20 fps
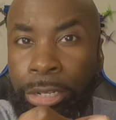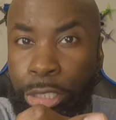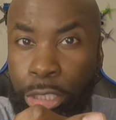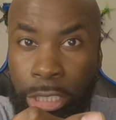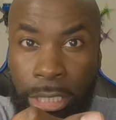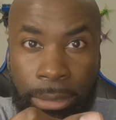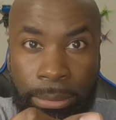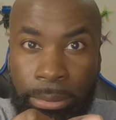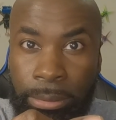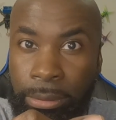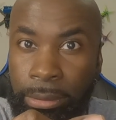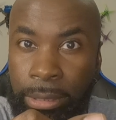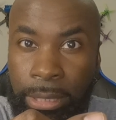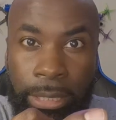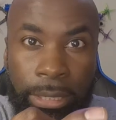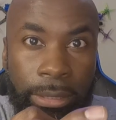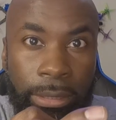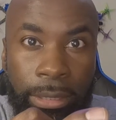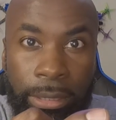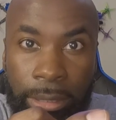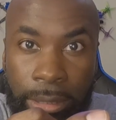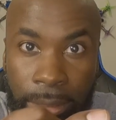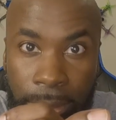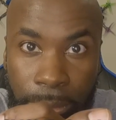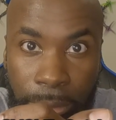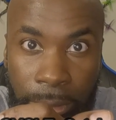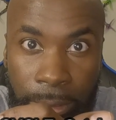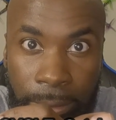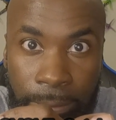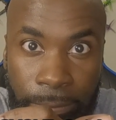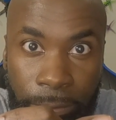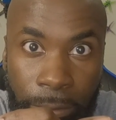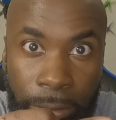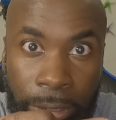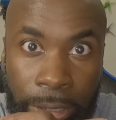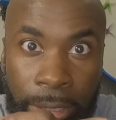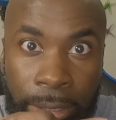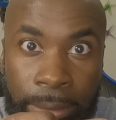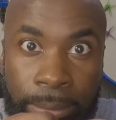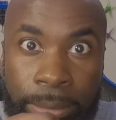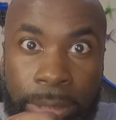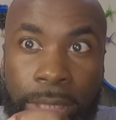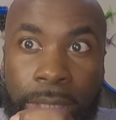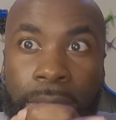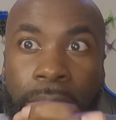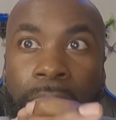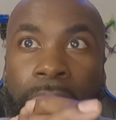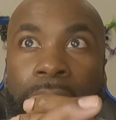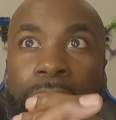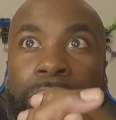cheaper than the name brand frames.